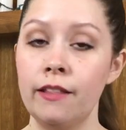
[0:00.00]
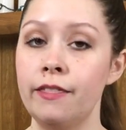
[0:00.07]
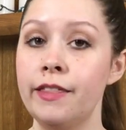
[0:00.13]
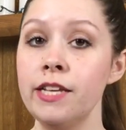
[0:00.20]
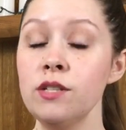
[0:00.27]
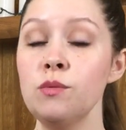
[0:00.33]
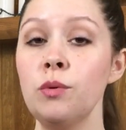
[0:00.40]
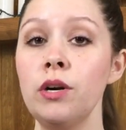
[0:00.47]

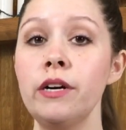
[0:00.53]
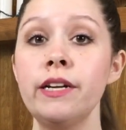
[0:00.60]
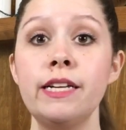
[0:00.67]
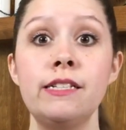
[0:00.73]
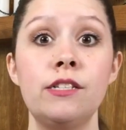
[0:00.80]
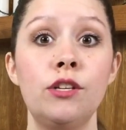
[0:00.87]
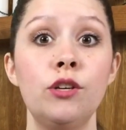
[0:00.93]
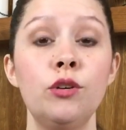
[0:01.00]
This word
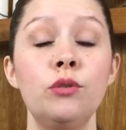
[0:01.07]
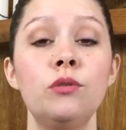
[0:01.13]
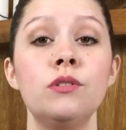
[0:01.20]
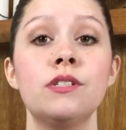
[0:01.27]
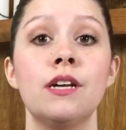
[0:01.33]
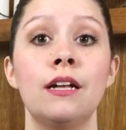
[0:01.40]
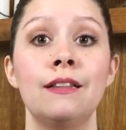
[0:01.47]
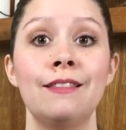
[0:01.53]
is
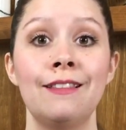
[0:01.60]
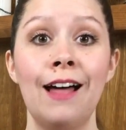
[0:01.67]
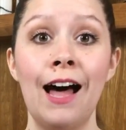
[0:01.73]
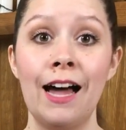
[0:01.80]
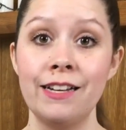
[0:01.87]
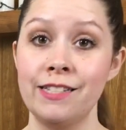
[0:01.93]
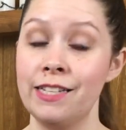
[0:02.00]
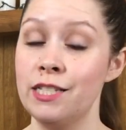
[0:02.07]
used a lot,